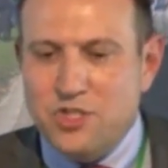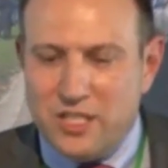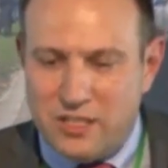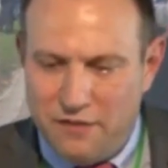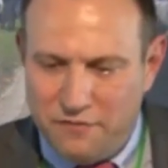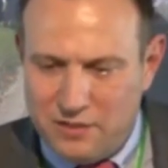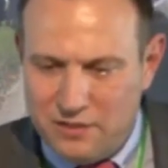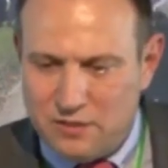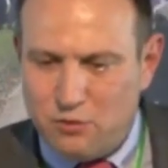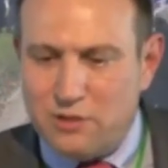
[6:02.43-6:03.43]

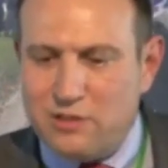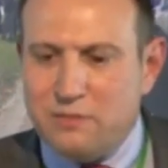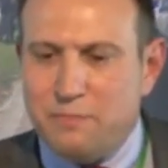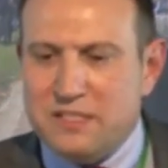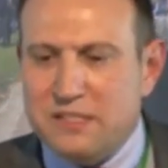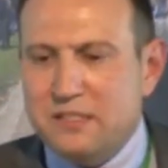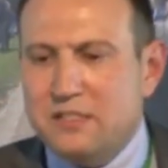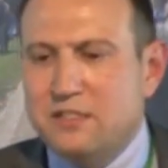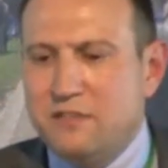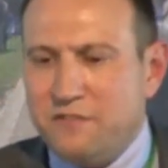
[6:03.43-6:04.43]
Geographically, Scotland
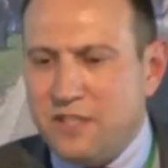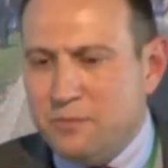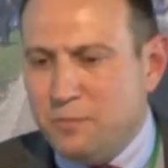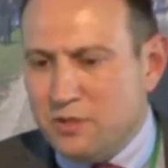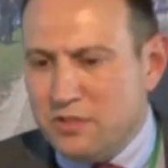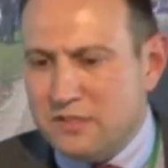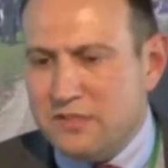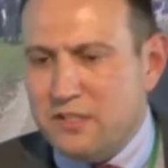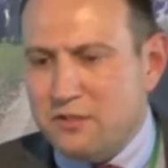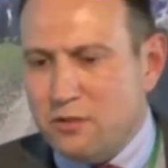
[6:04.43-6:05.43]
possesses defined
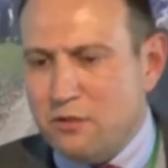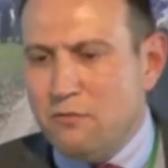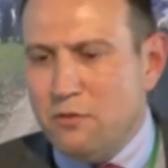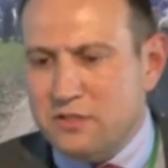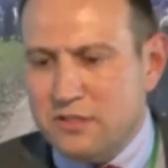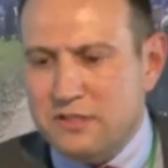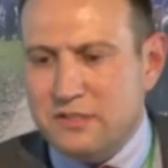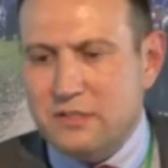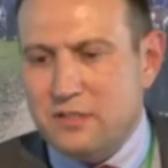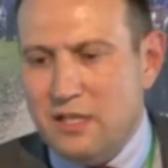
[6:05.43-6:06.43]
borders, territorial
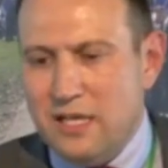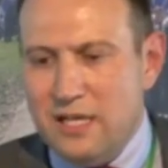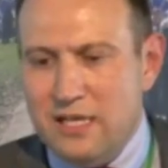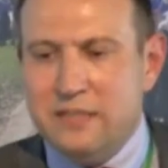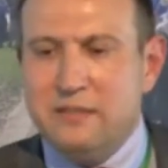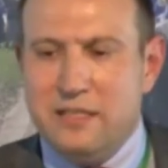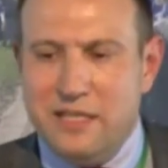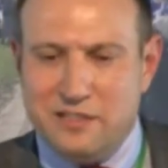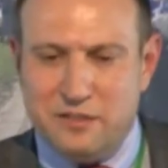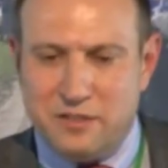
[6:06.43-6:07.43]
waters, and
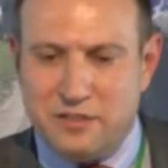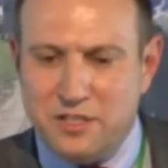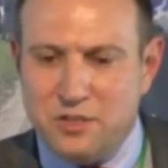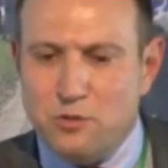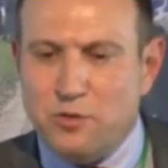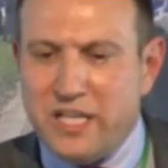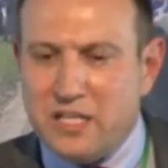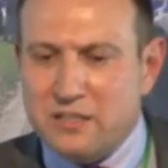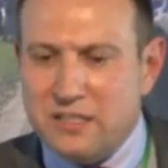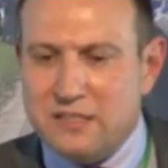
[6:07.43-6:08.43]
an international
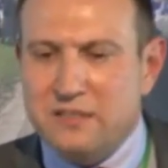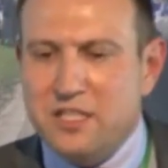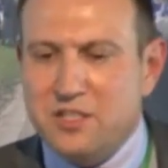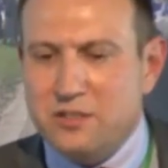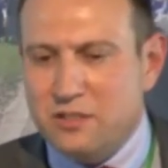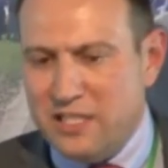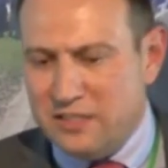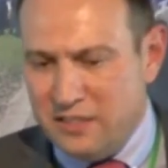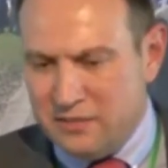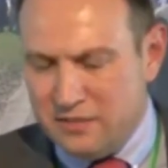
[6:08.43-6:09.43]
recognized national
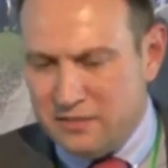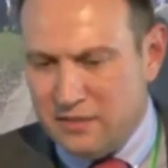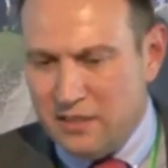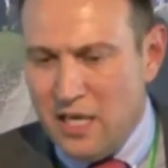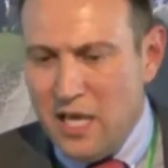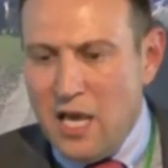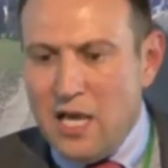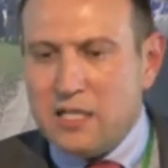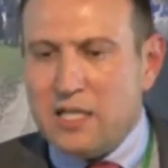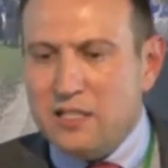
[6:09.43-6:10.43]
identity.
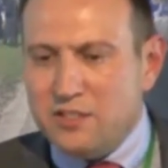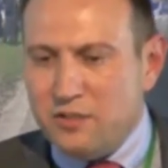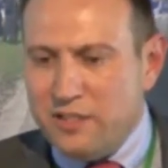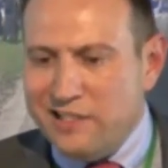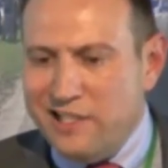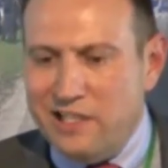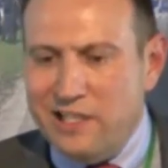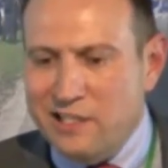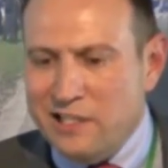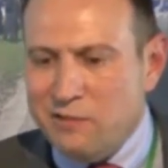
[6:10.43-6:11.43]
Culturally
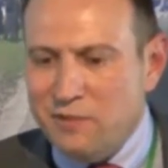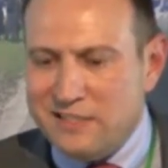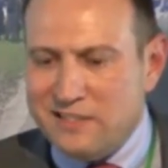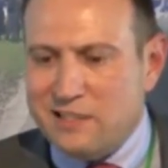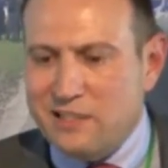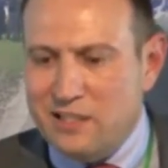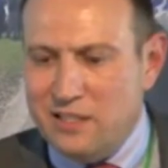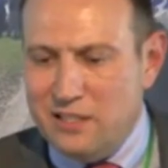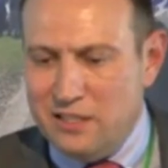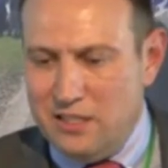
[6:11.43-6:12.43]
and
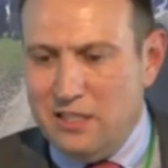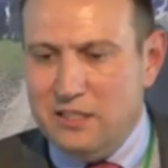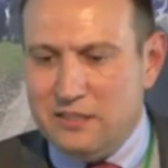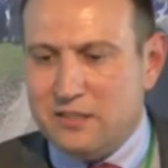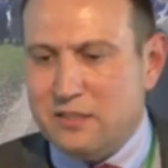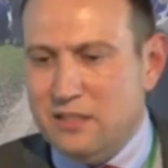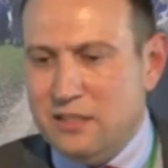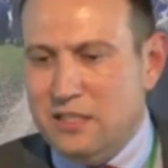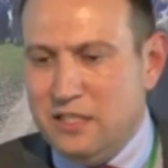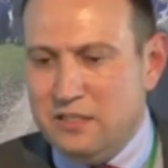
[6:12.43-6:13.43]
linguistically,
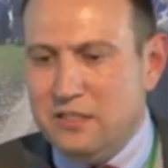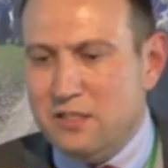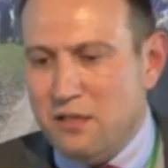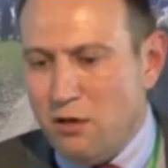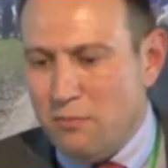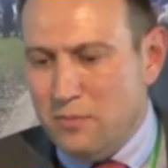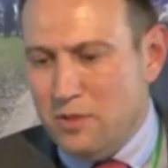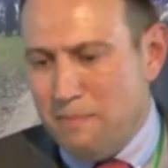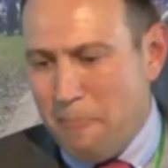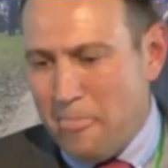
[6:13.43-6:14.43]
it is a home